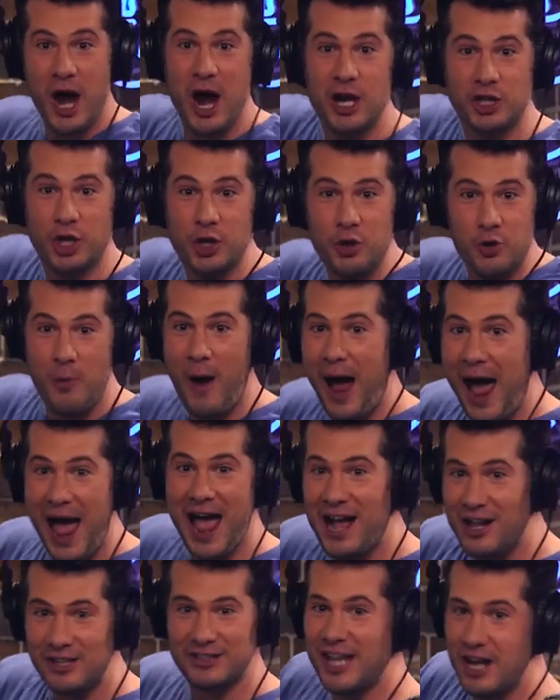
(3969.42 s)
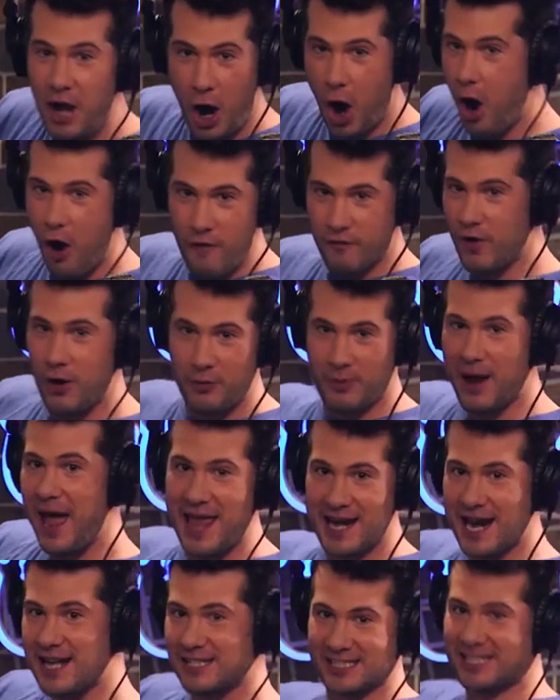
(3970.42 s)
We are two wild and
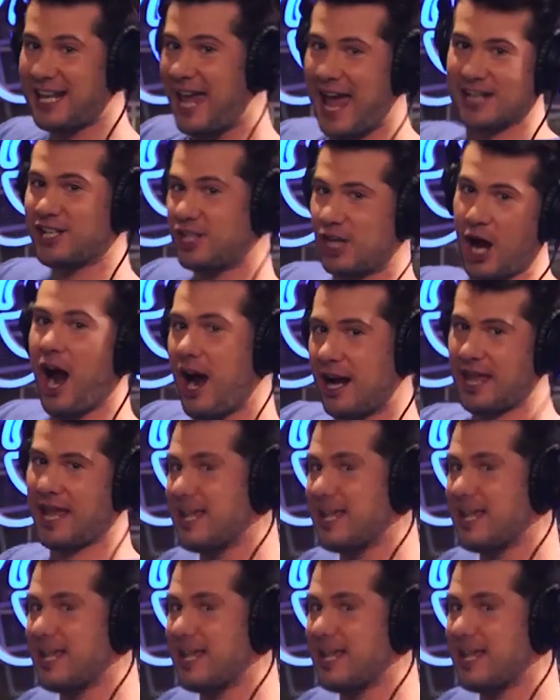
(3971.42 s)
overrated sketch